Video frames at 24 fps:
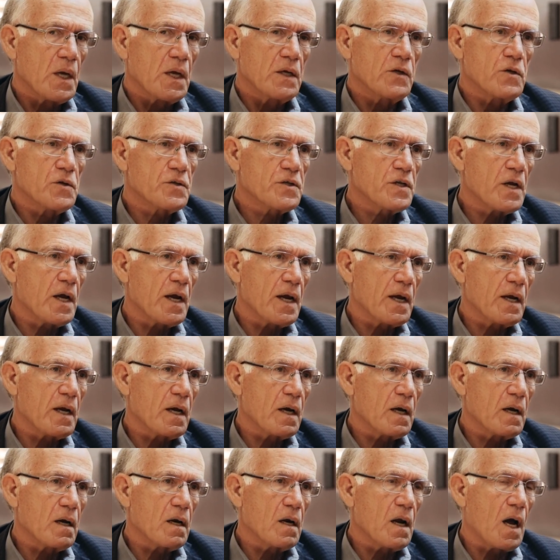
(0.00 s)
you say,
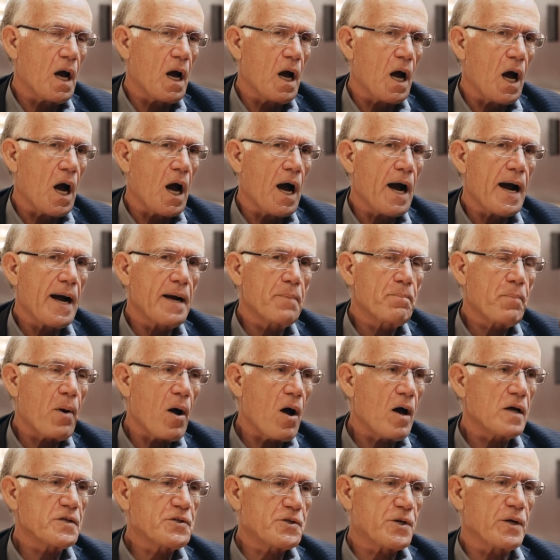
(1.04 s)
I
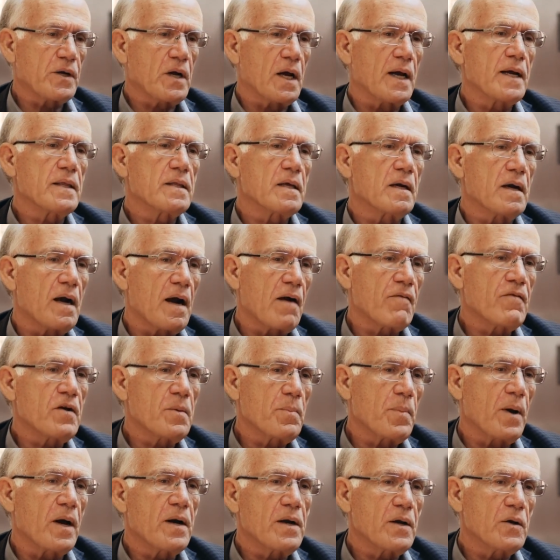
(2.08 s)
postulate that
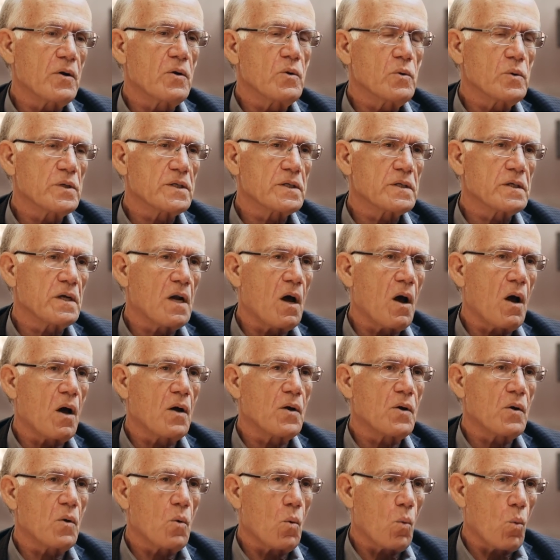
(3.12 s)
everybody who is
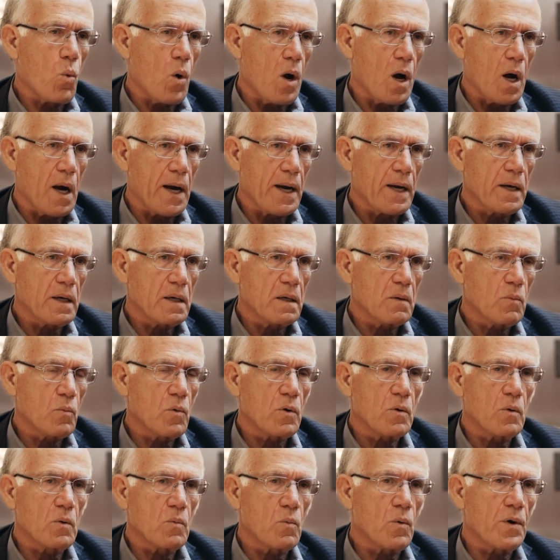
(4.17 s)
non-white,
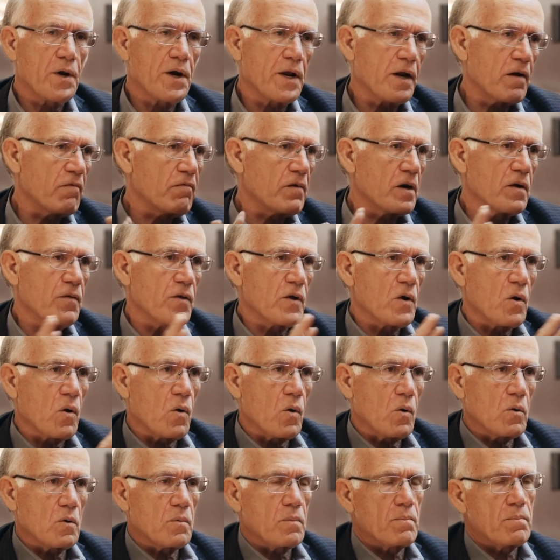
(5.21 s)
we're going to get rid of the
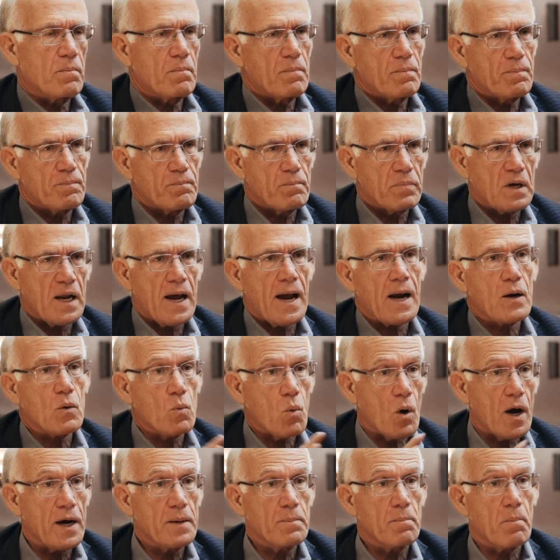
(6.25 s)
old
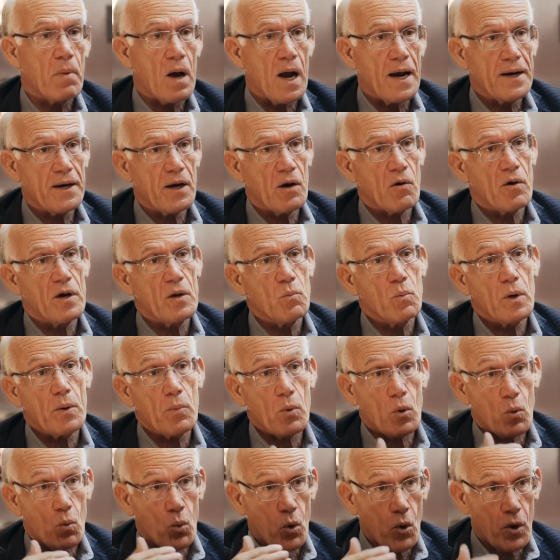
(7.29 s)
black-white binary we
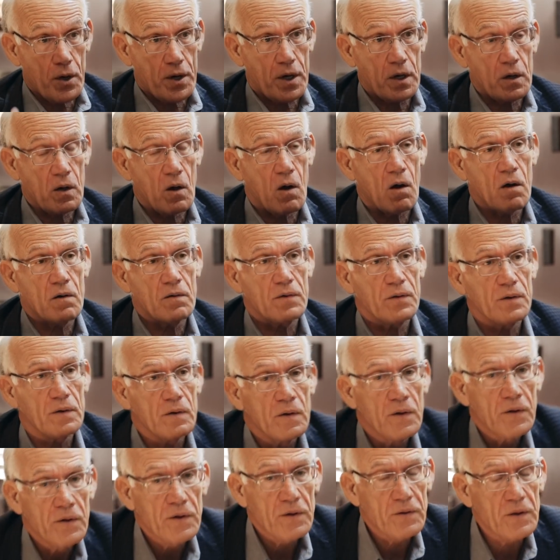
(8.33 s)
were working on,
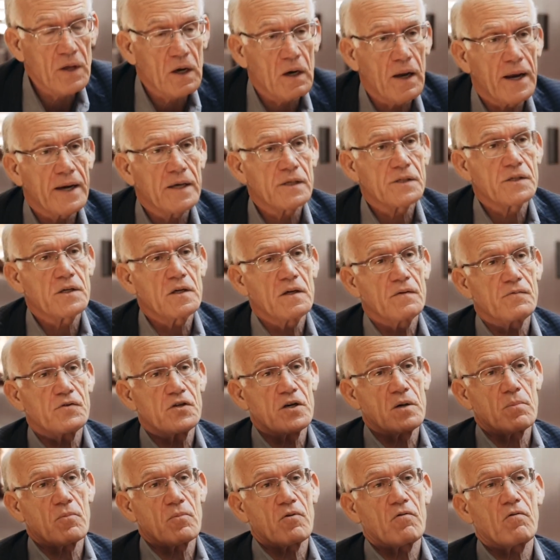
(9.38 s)
the legacy of
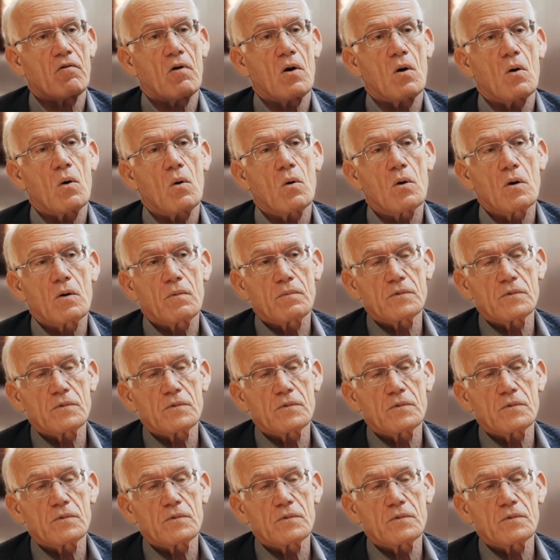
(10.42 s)
Jim Crow or